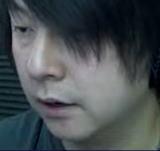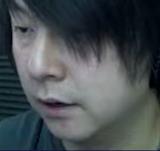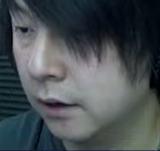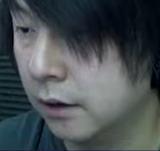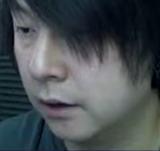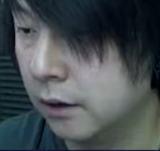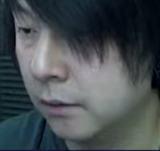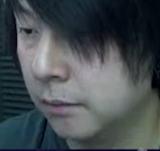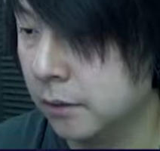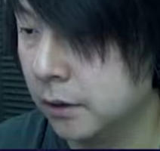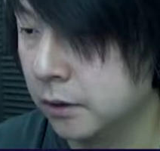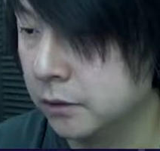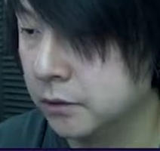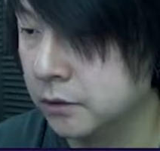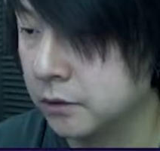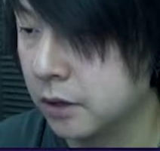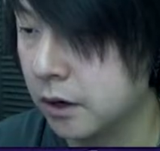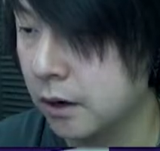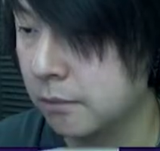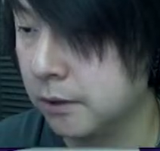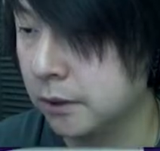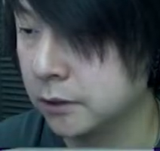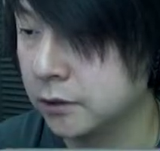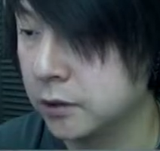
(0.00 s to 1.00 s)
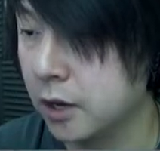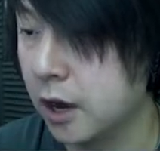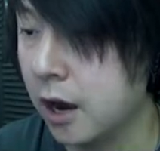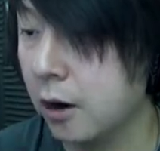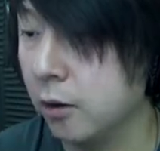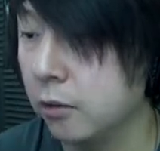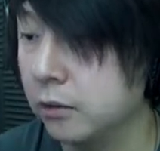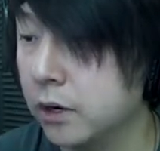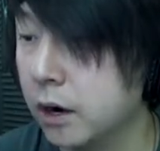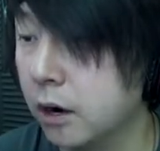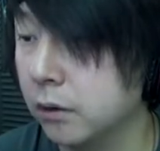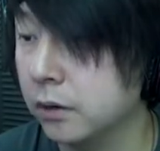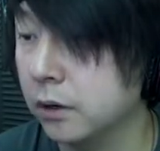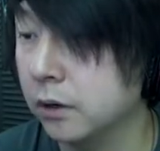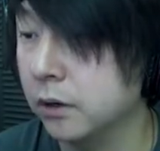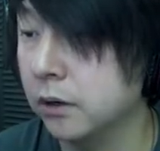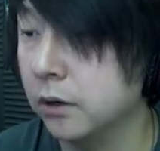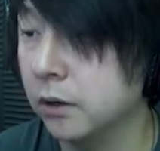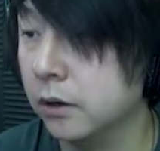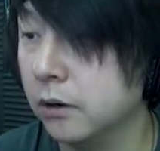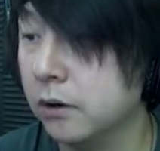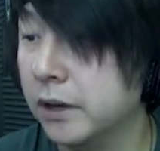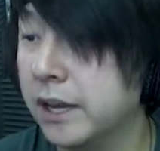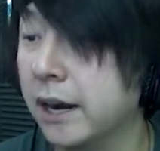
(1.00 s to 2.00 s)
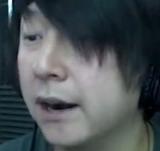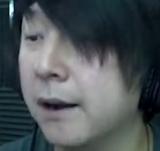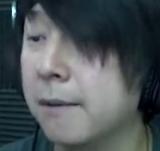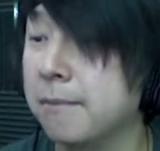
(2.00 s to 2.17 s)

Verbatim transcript: Almost, almost. No, no, no, no, no, no, get